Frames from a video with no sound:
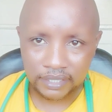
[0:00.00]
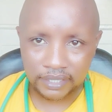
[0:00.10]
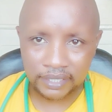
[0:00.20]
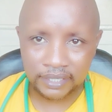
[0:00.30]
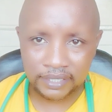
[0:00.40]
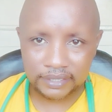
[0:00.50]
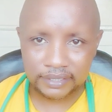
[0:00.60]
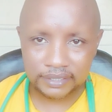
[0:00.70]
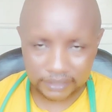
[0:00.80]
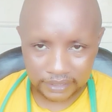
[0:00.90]
and
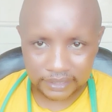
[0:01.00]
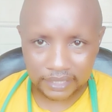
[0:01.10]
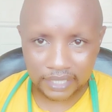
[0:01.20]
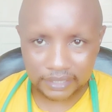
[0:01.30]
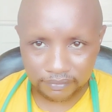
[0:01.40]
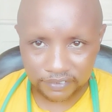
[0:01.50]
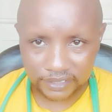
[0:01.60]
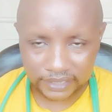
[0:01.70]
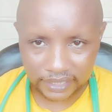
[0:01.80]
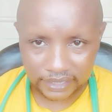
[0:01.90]
each and every
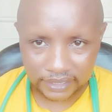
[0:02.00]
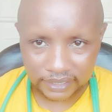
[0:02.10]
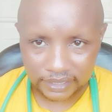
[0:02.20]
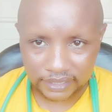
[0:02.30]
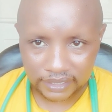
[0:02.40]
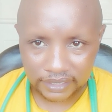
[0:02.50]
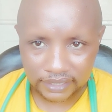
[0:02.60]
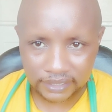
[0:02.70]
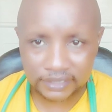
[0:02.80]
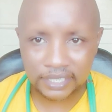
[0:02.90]
day
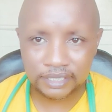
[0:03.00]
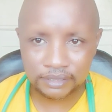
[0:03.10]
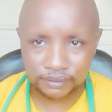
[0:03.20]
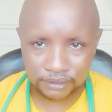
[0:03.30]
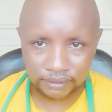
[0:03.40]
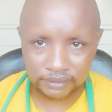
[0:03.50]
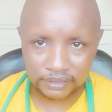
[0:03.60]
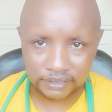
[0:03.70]
is a new dawn,